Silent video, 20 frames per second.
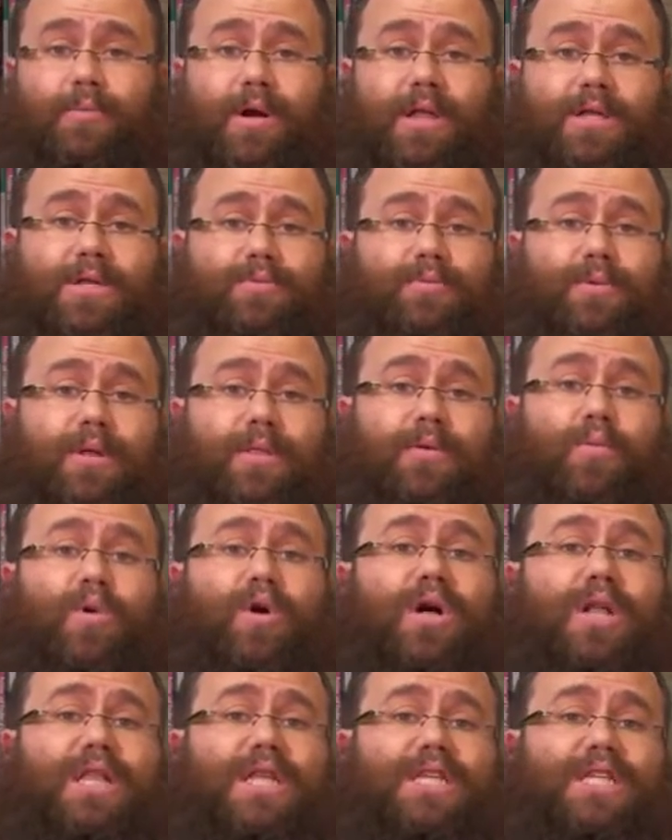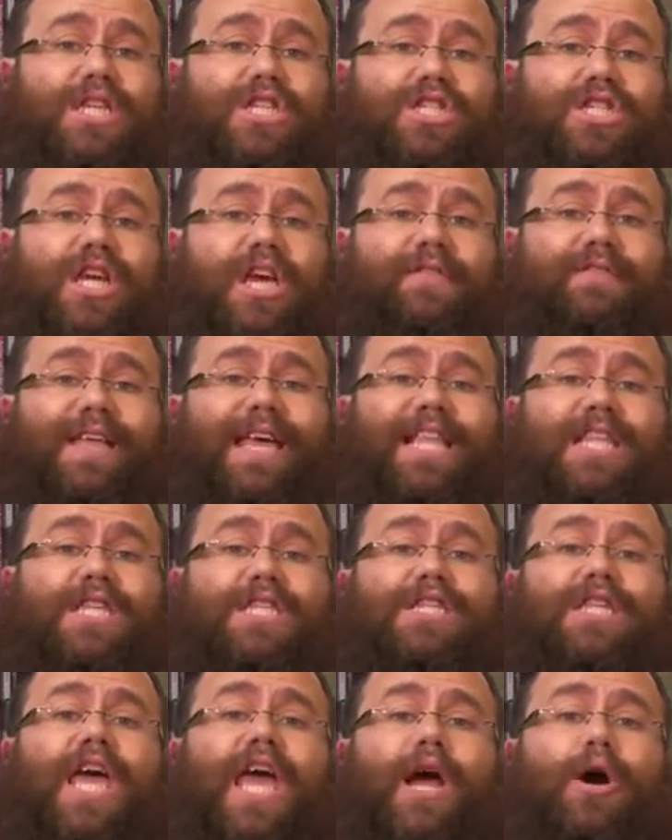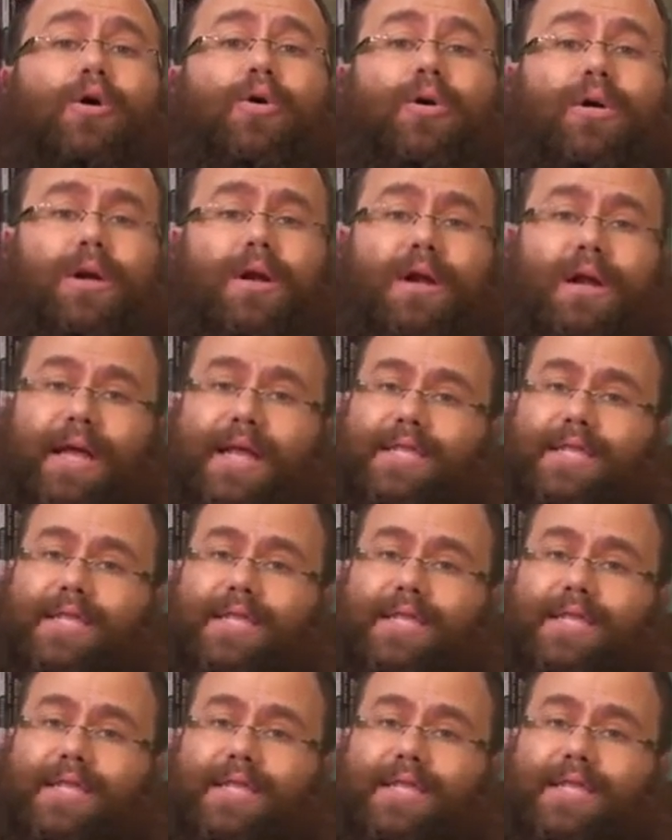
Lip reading: Once the world has achieved its tikkun,